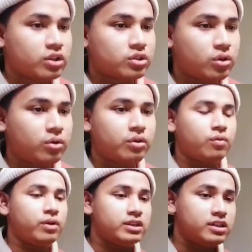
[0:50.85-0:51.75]
So
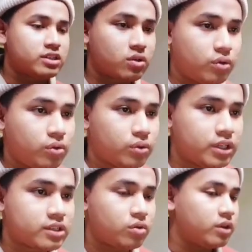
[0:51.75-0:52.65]
what is this code do?
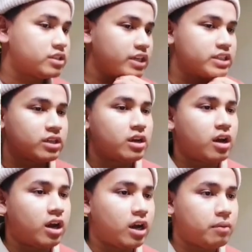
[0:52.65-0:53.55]
This code will change
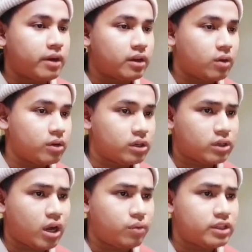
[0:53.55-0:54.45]

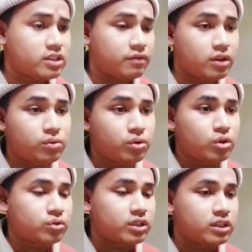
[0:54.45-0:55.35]
our integer value
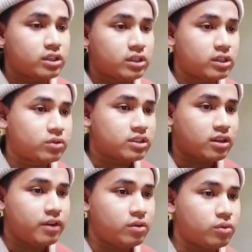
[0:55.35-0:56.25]
to the
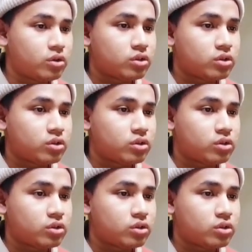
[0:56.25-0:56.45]
string value.